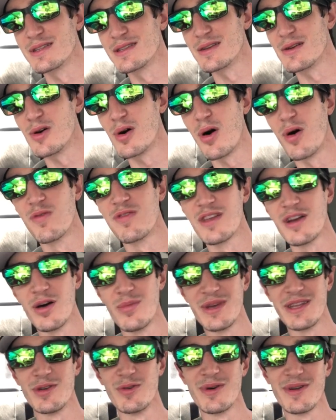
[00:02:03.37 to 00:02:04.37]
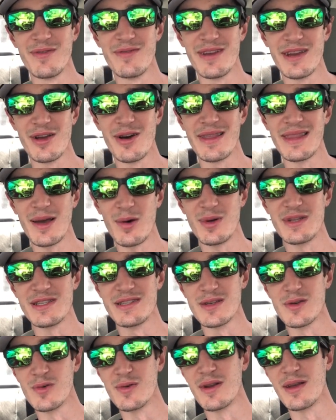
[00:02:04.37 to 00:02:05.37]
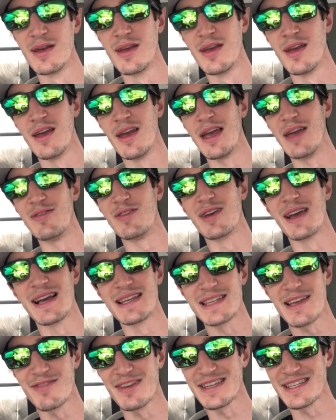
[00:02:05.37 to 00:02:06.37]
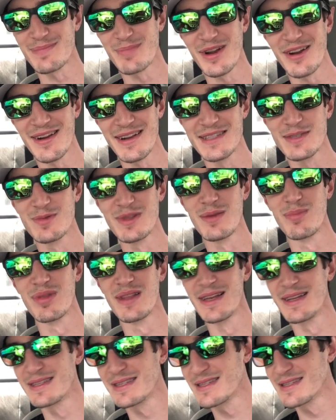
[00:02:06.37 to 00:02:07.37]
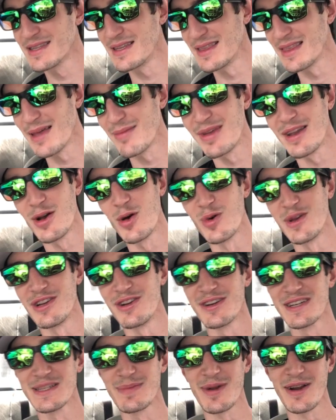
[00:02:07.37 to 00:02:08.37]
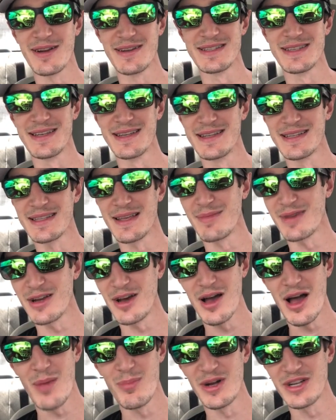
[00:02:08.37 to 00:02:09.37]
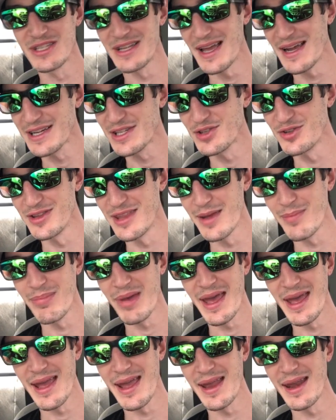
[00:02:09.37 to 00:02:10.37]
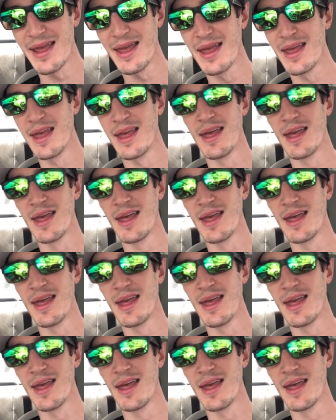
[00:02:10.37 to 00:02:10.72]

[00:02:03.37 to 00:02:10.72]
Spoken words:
So hopefully I'll be doing a video on that one soon. If you guys have experience with the Blitz, let me know what your experience is. Let me know how much extra they paid.